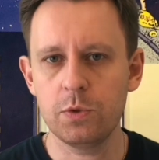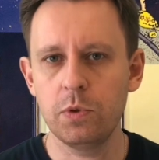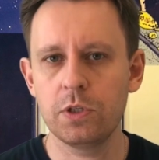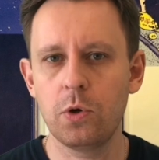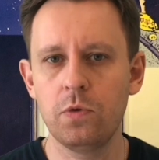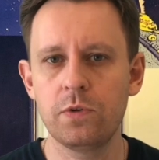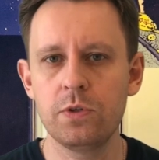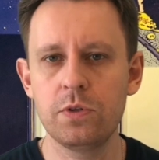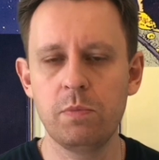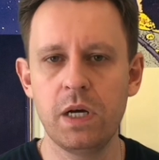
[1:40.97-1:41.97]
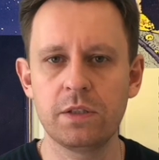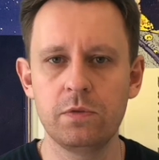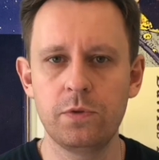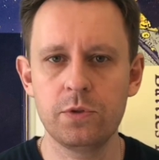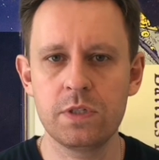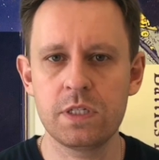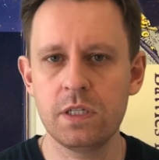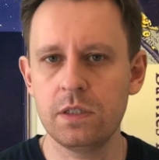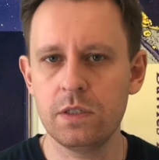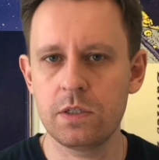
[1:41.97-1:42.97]
It will cover the battle for
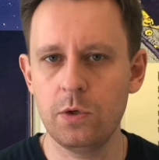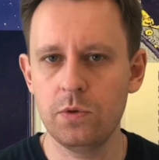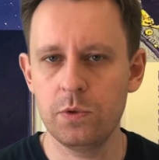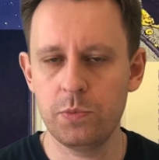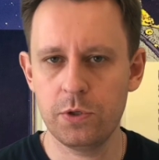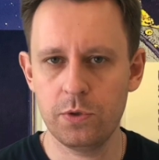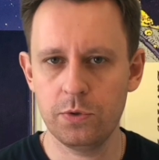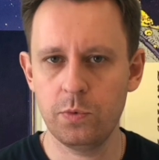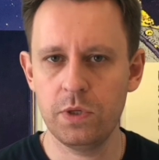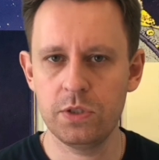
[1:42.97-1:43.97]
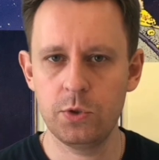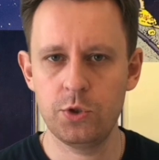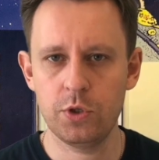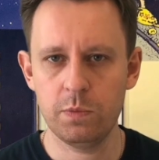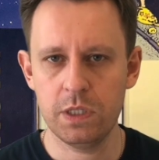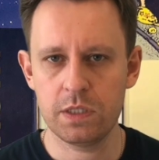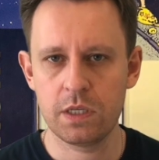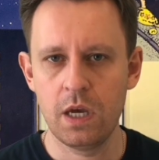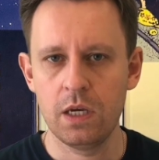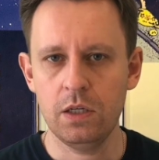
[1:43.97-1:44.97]
the city, so the period when the
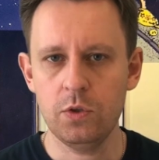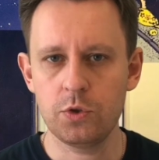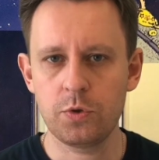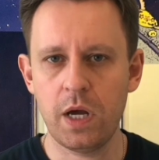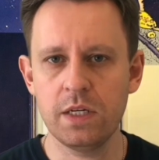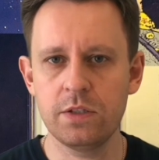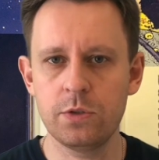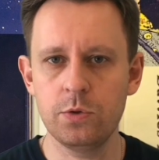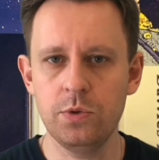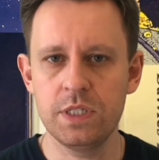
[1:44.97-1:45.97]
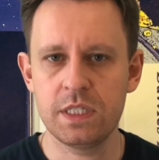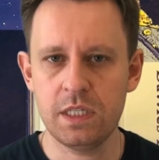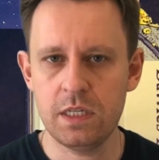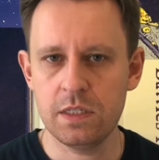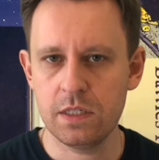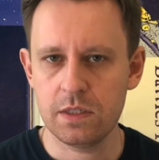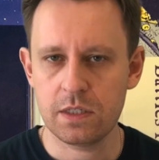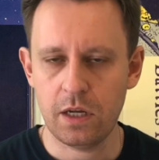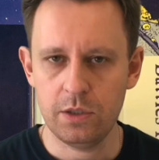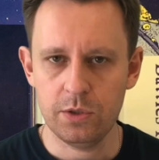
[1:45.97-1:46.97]
Germans tried to
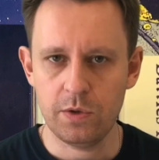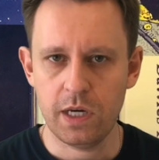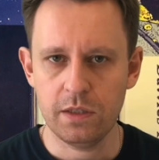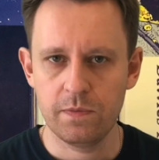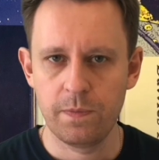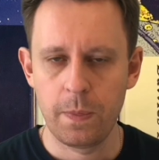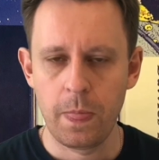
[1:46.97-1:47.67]
seize Stalingrad.